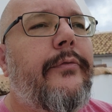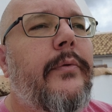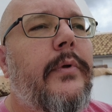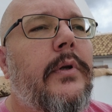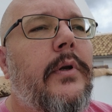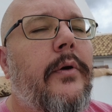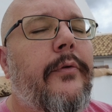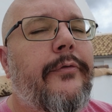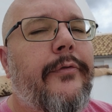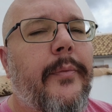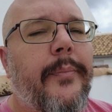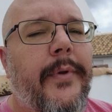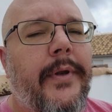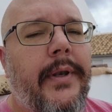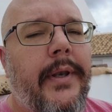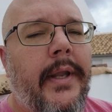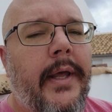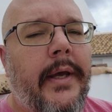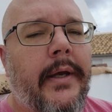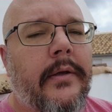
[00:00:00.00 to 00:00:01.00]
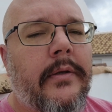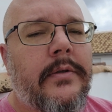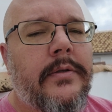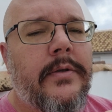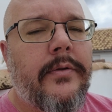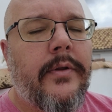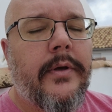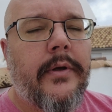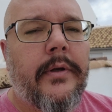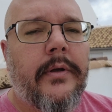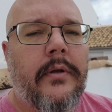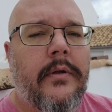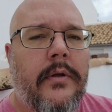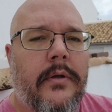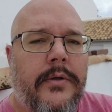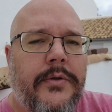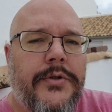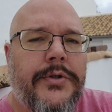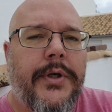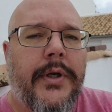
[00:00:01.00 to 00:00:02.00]
you know, from the neck to the
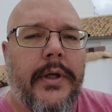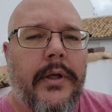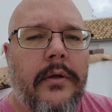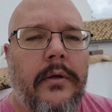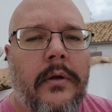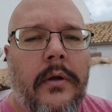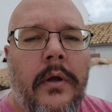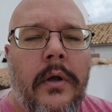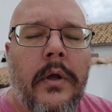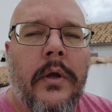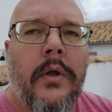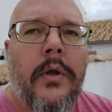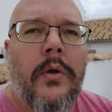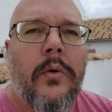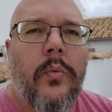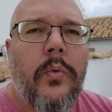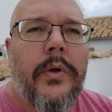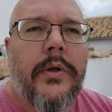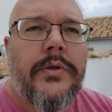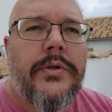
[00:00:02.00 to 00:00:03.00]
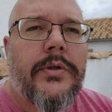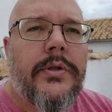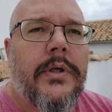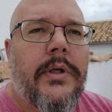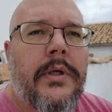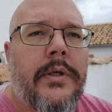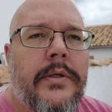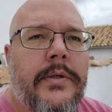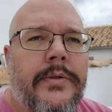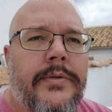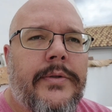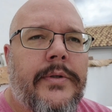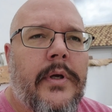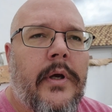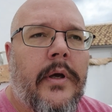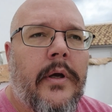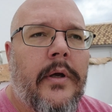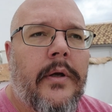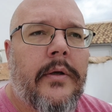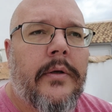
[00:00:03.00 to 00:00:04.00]
chin, which is
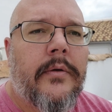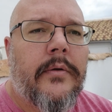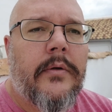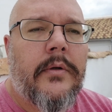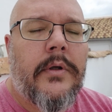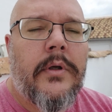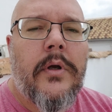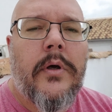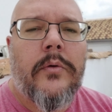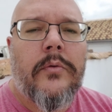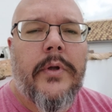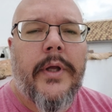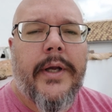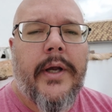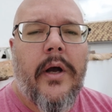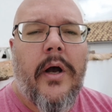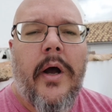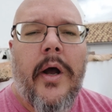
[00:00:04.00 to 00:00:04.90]
you know, like a